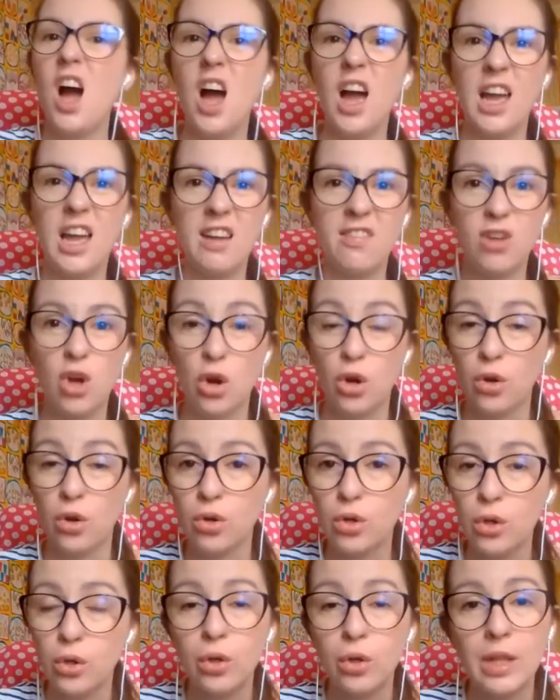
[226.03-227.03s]
I have gone on
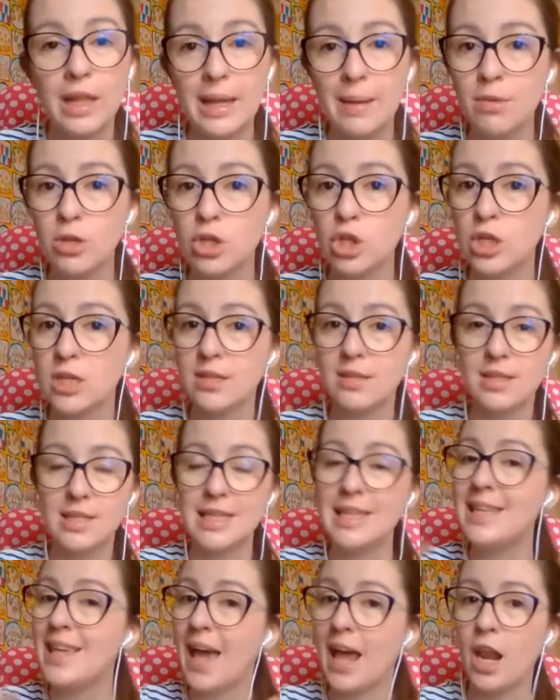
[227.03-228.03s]
Google Images,
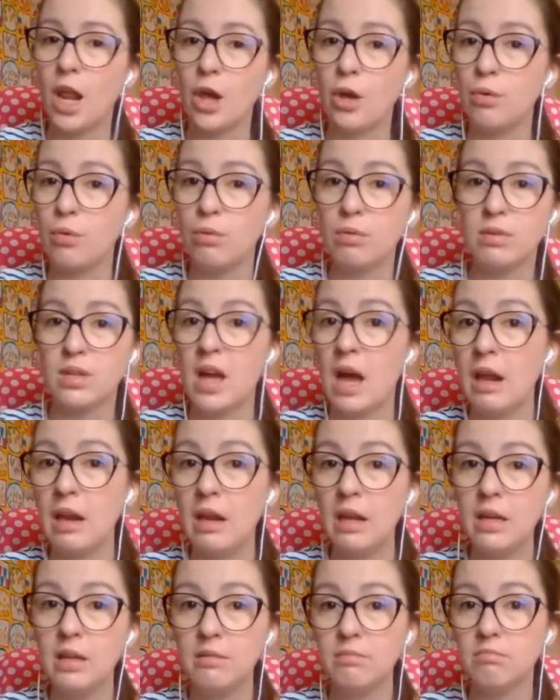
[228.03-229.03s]
yellow
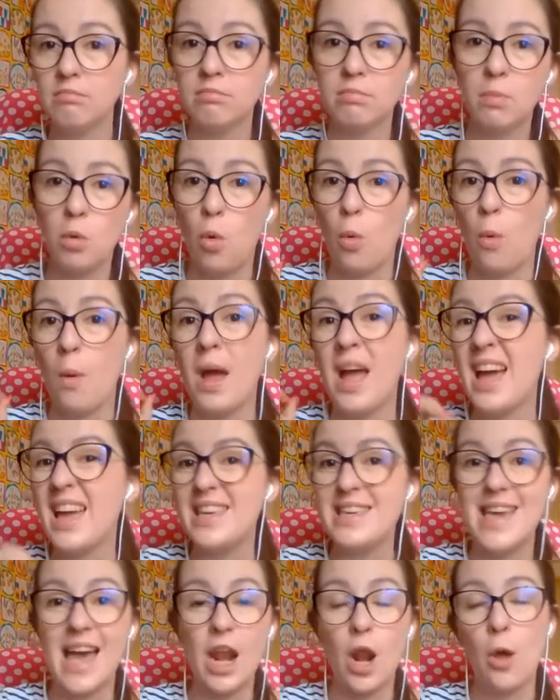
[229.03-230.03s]
colour or
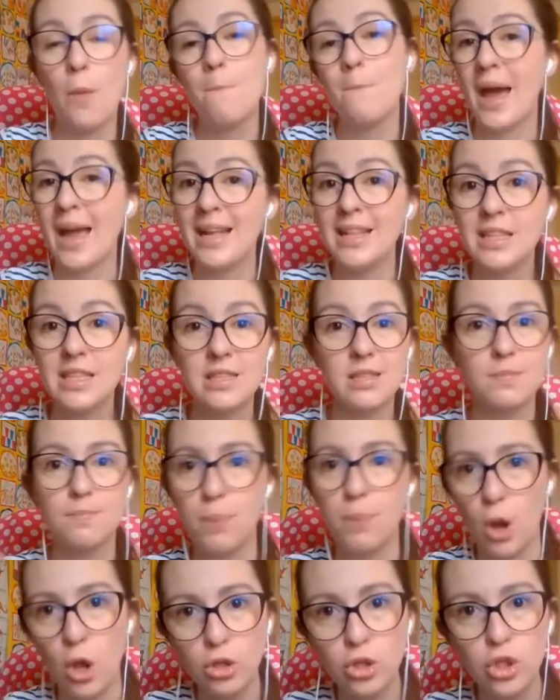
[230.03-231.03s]
yellow paint
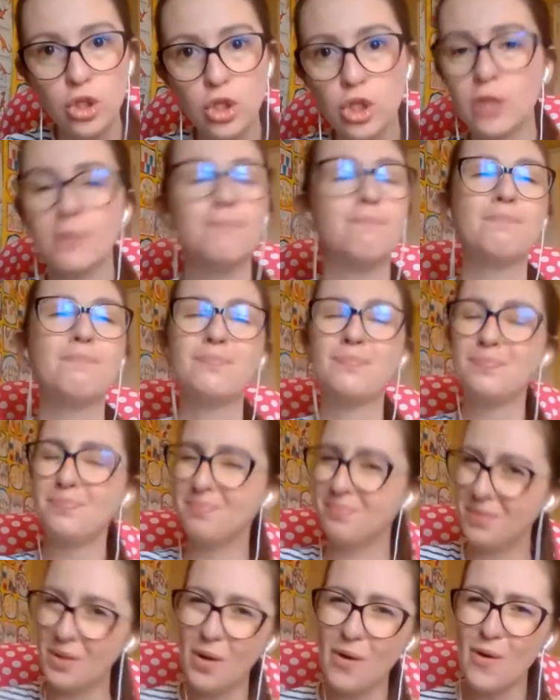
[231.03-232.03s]
splodge,
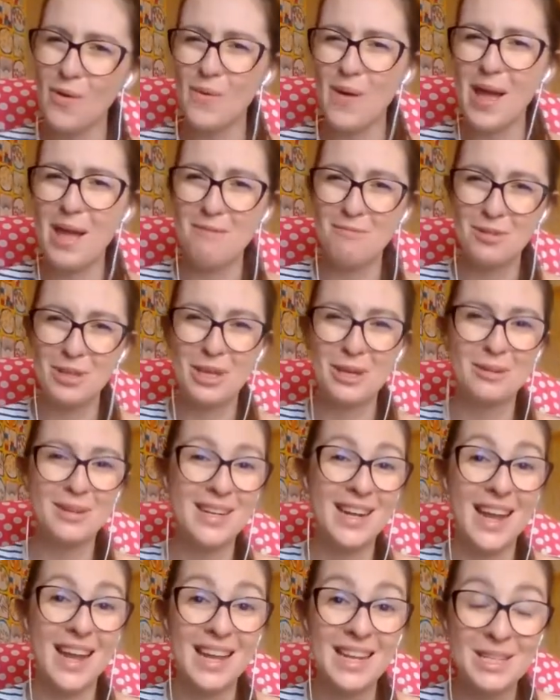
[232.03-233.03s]
or whatever you would
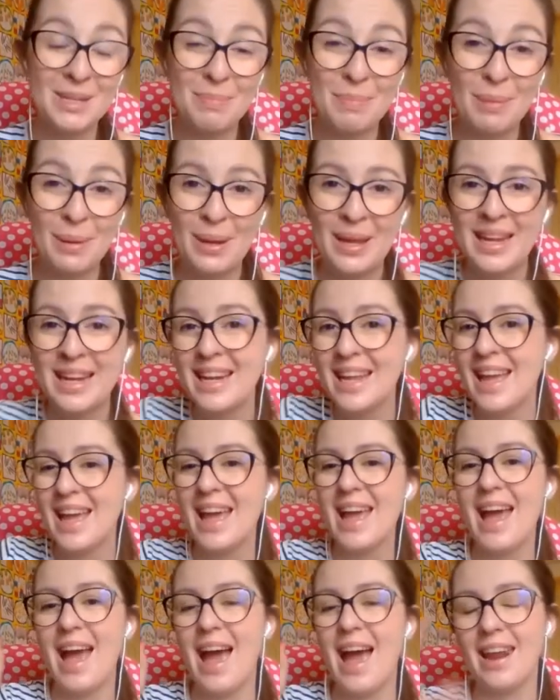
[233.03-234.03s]
like to put in,
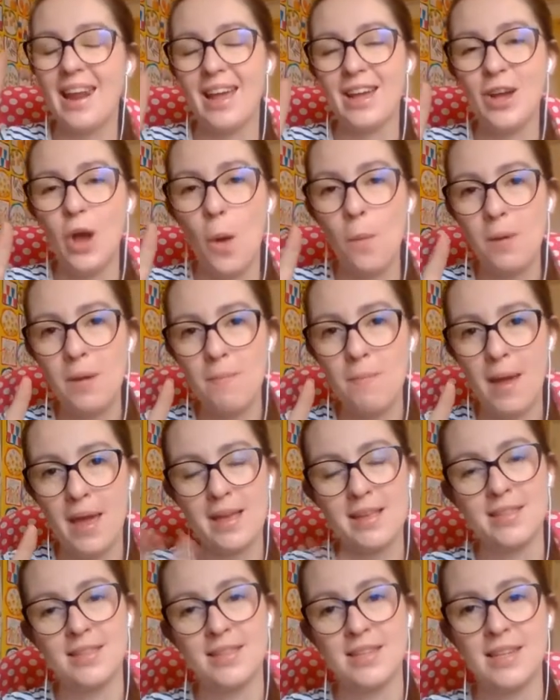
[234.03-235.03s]
and I copy
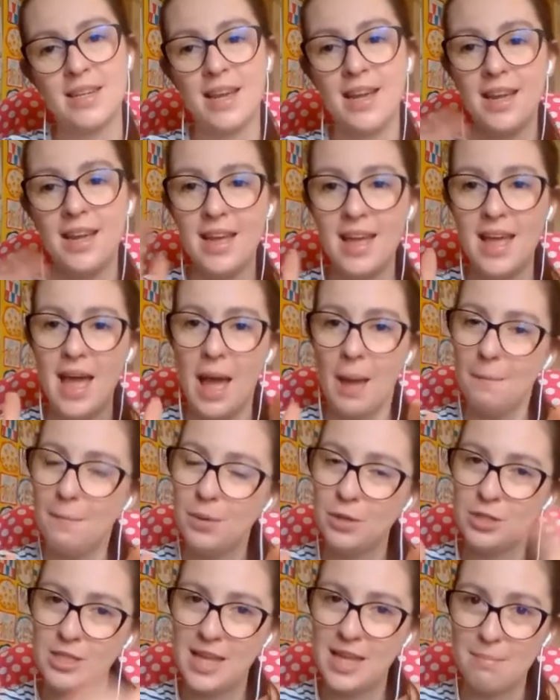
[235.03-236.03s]
pasted it and
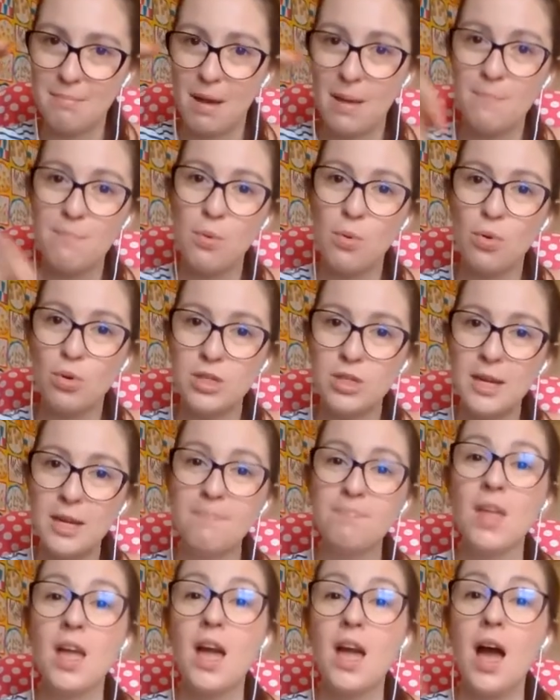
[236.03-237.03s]
put it in my border.
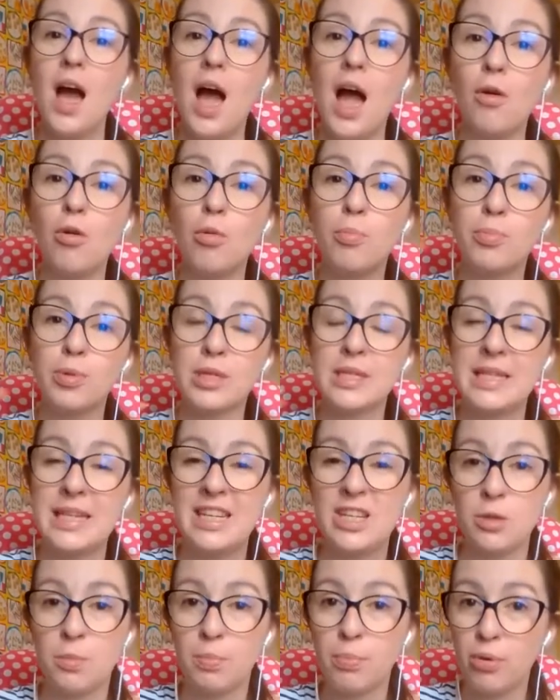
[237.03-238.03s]
I will
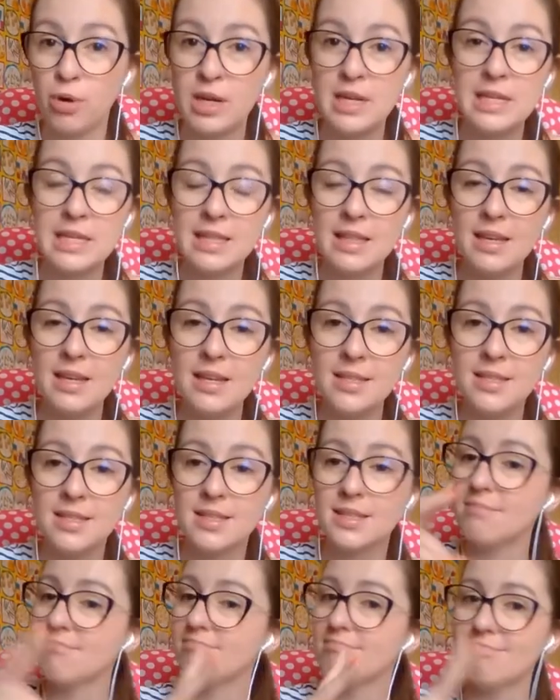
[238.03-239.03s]
proceed to print
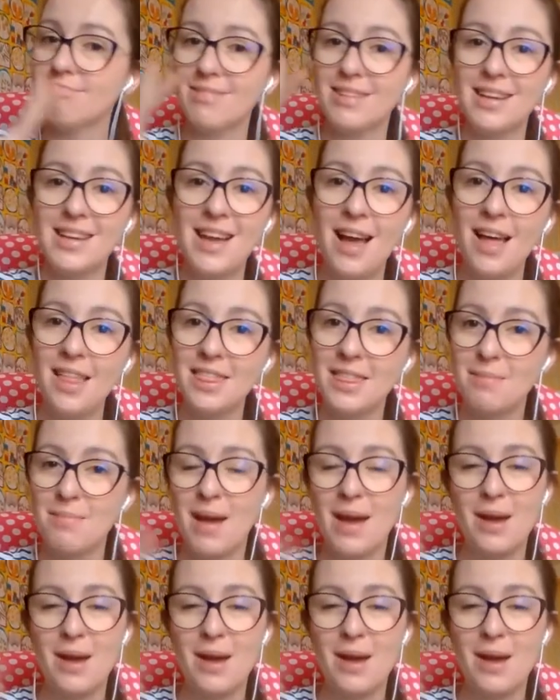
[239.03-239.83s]
this, cut them